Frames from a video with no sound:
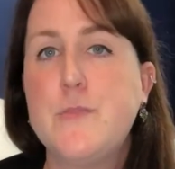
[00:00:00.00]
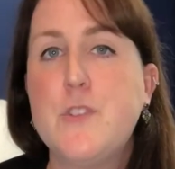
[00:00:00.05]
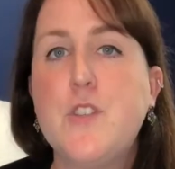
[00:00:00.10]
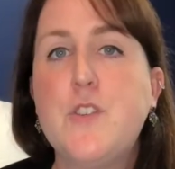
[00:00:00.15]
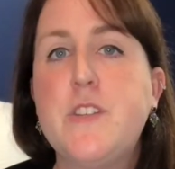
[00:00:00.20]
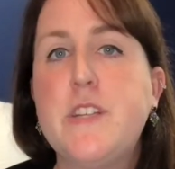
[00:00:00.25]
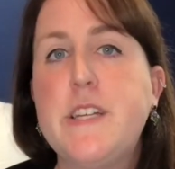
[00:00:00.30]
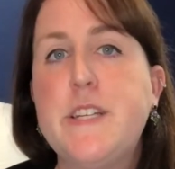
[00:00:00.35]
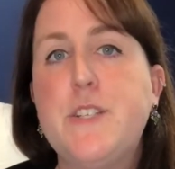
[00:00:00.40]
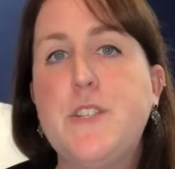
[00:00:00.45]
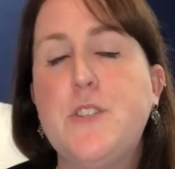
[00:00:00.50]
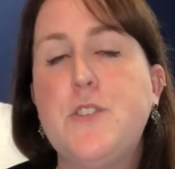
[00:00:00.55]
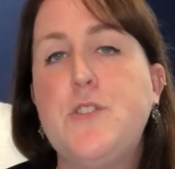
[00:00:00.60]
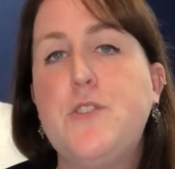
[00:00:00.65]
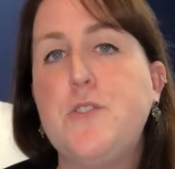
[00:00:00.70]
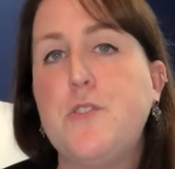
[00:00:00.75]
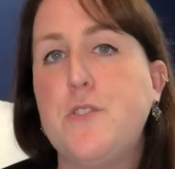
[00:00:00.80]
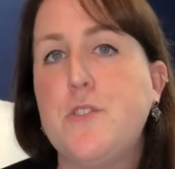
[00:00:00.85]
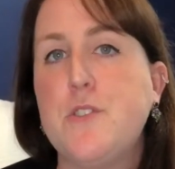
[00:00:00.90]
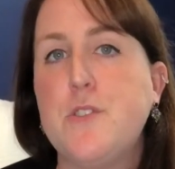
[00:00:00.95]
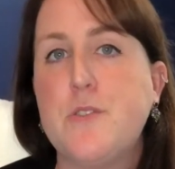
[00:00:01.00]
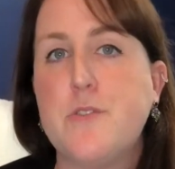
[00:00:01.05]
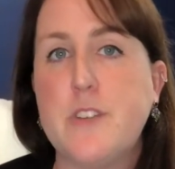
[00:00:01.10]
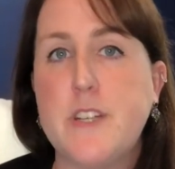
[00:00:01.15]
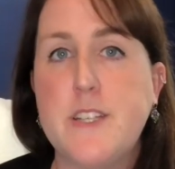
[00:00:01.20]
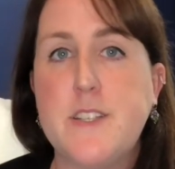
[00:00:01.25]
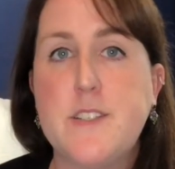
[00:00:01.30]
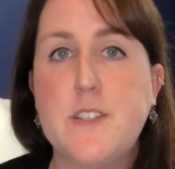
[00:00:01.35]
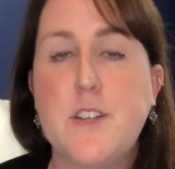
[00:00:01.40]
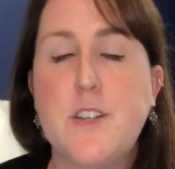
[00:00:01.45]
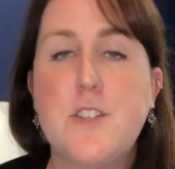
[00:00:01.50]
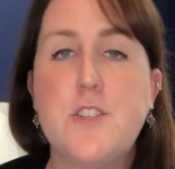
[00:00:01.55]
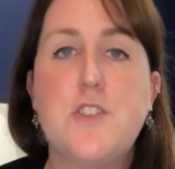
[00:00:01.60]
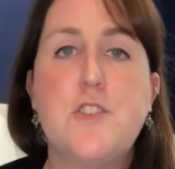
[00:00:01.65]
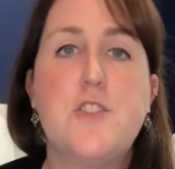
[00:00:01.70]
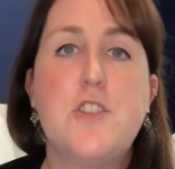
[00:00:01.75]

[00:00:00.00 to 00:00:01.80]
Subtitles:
You need to do your research.